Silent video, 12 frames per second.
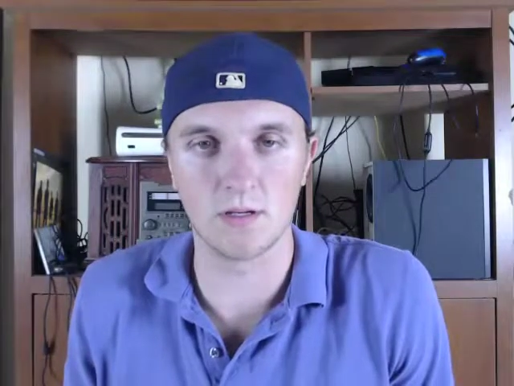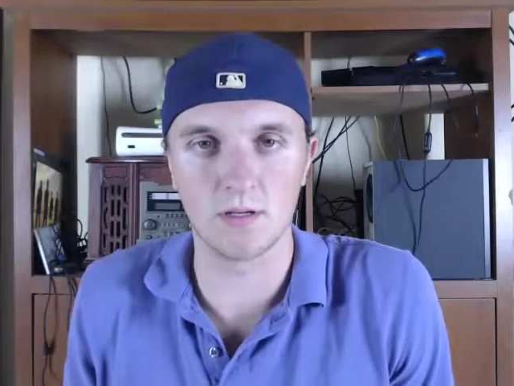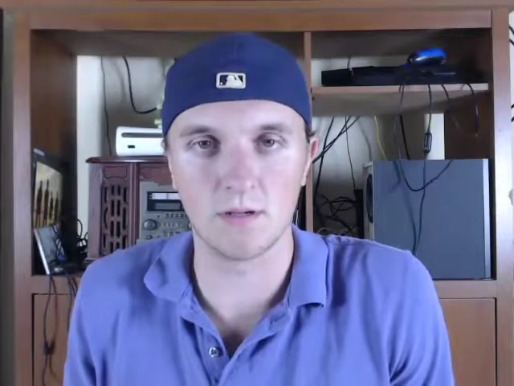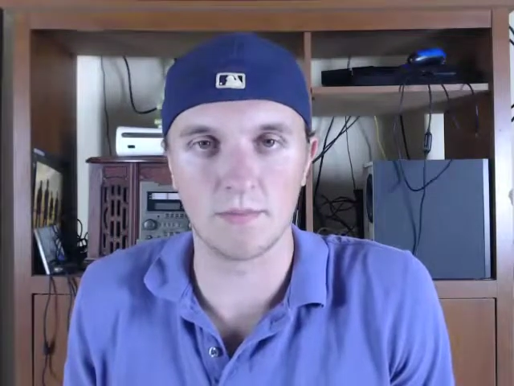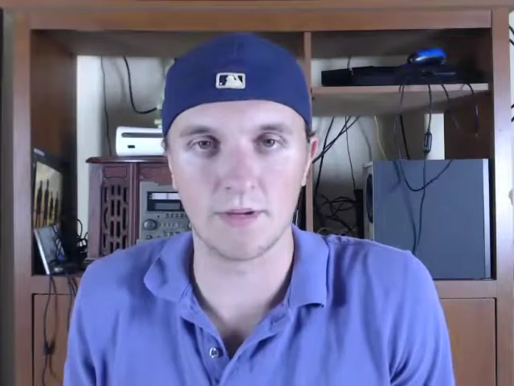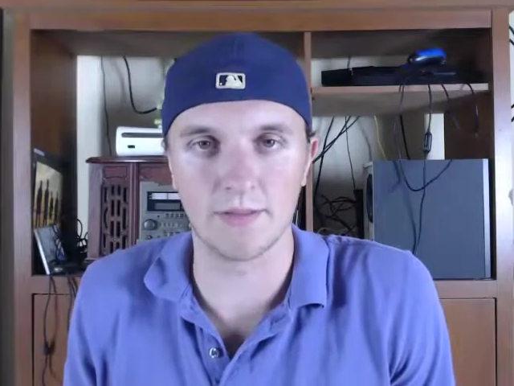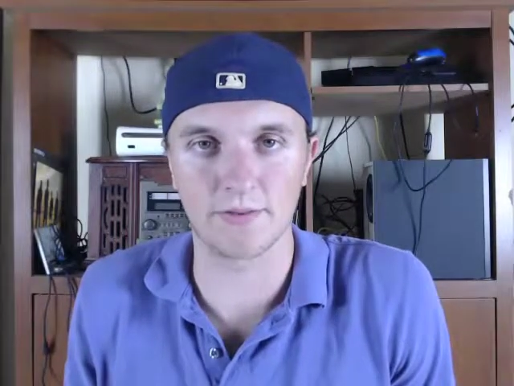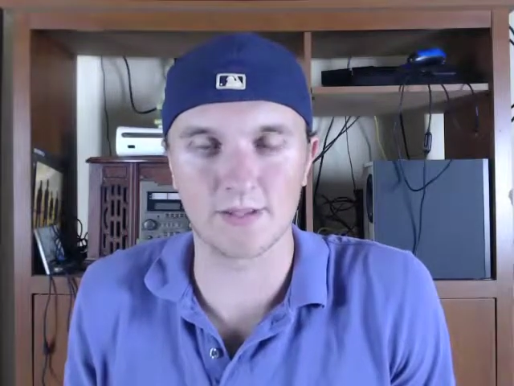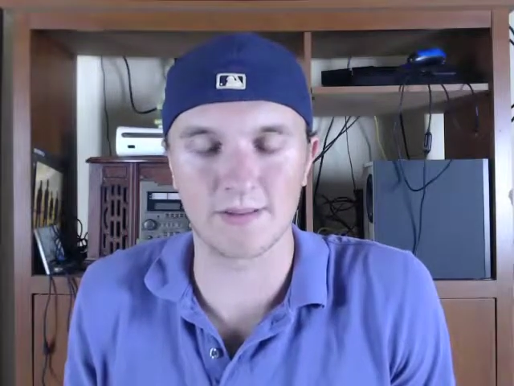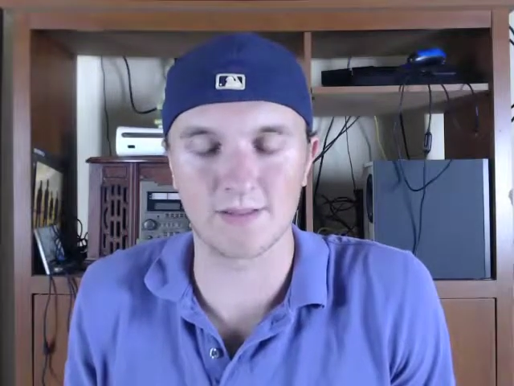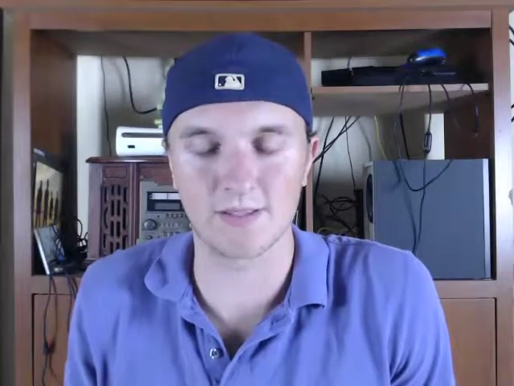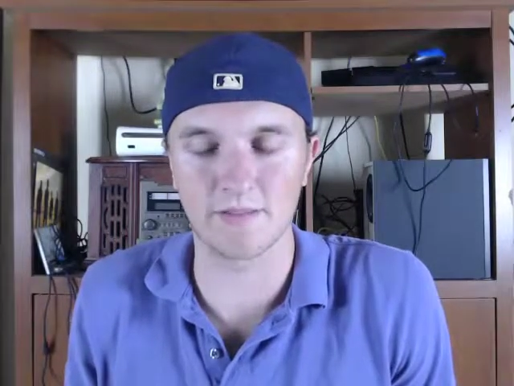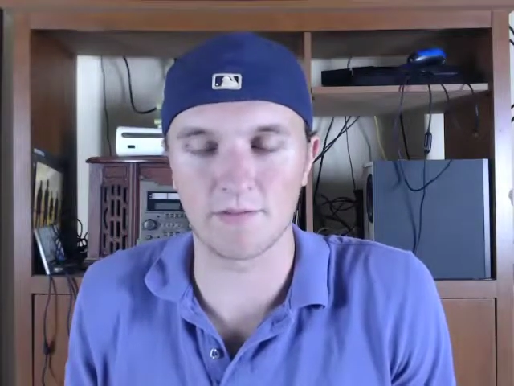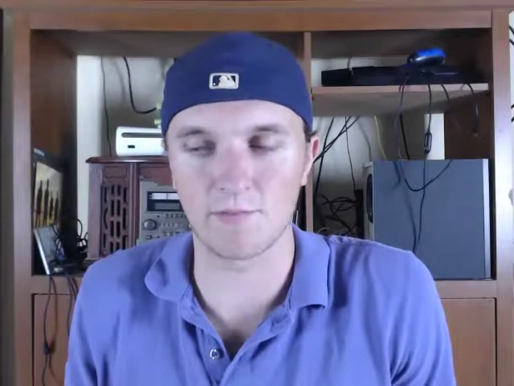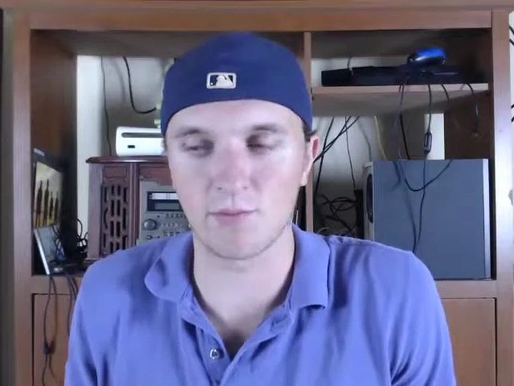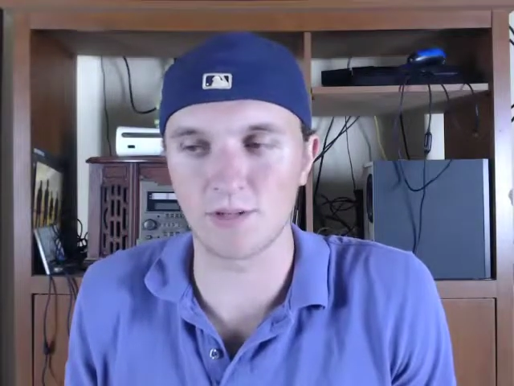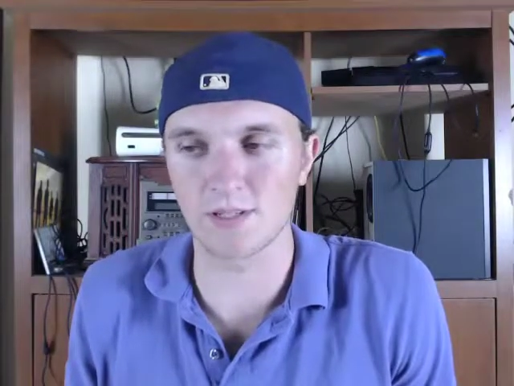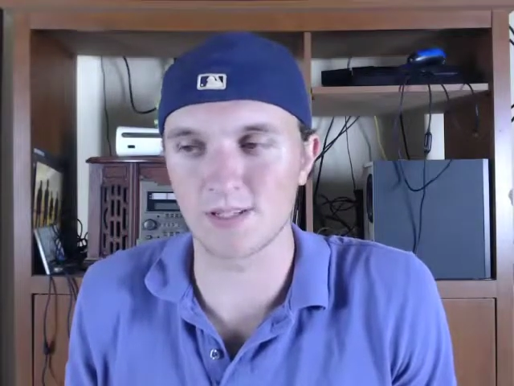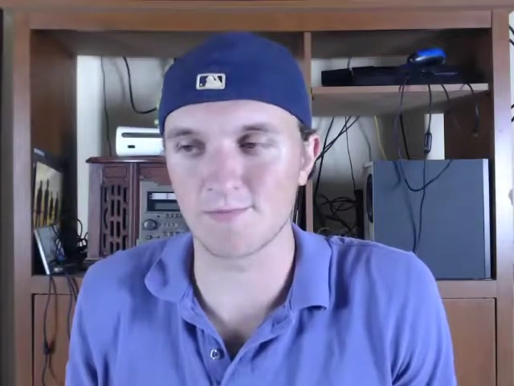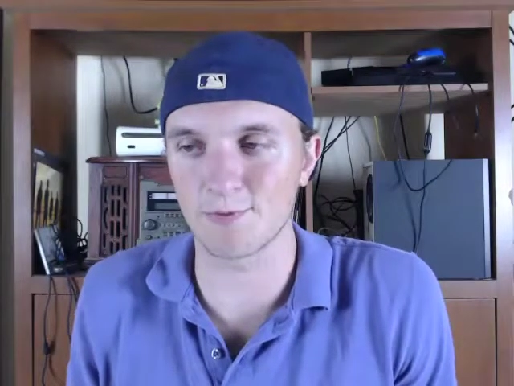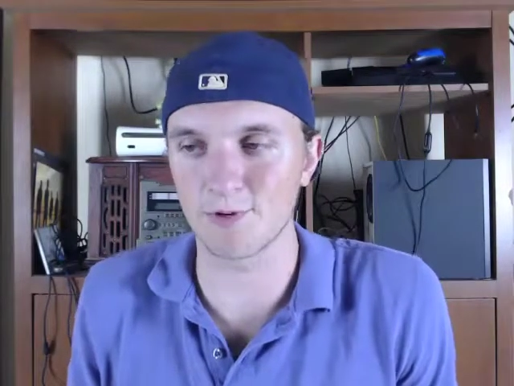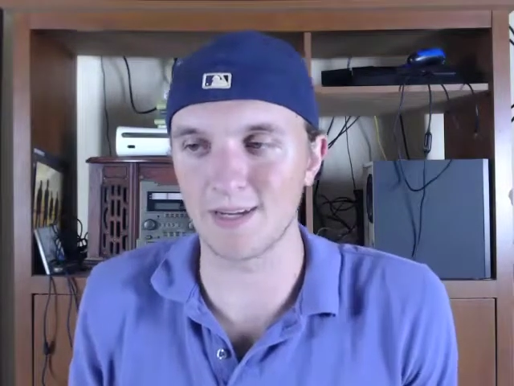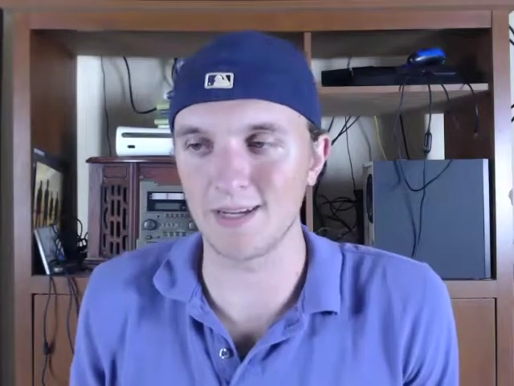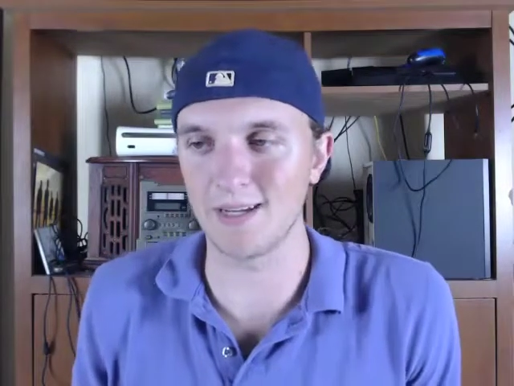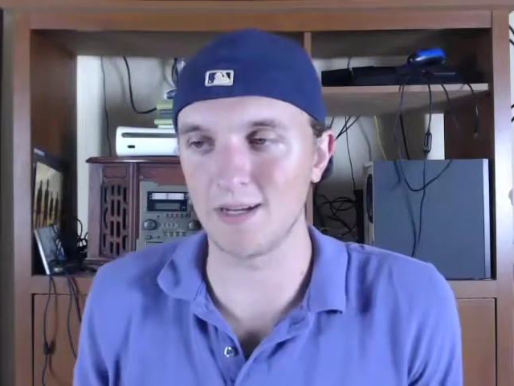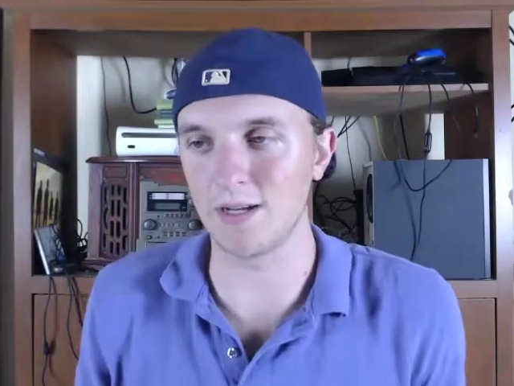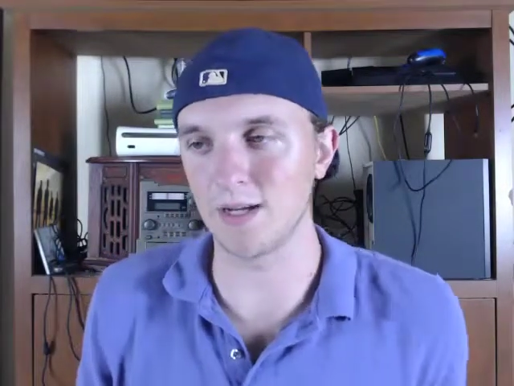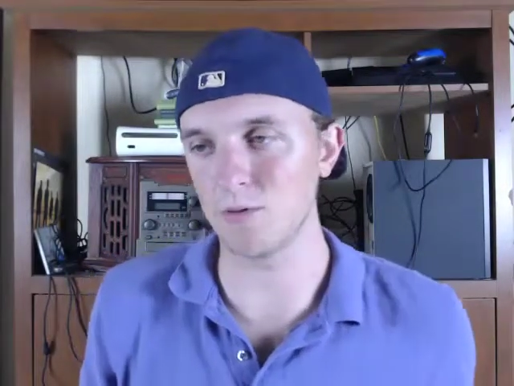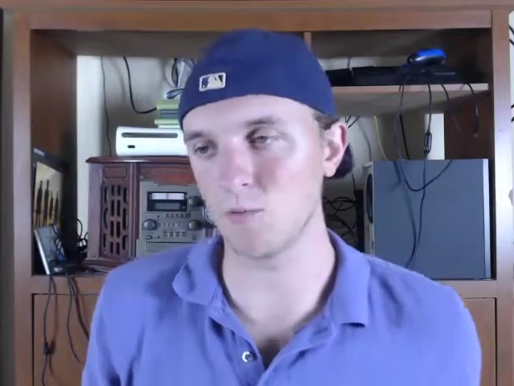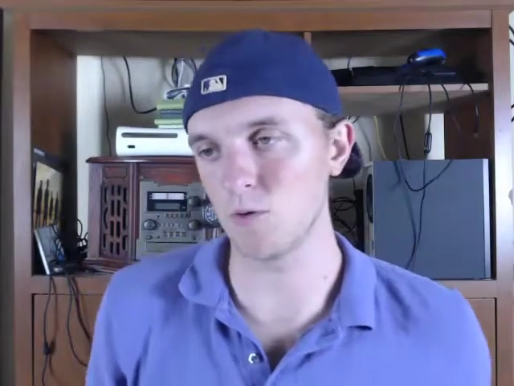Panthers have a 7-point spread.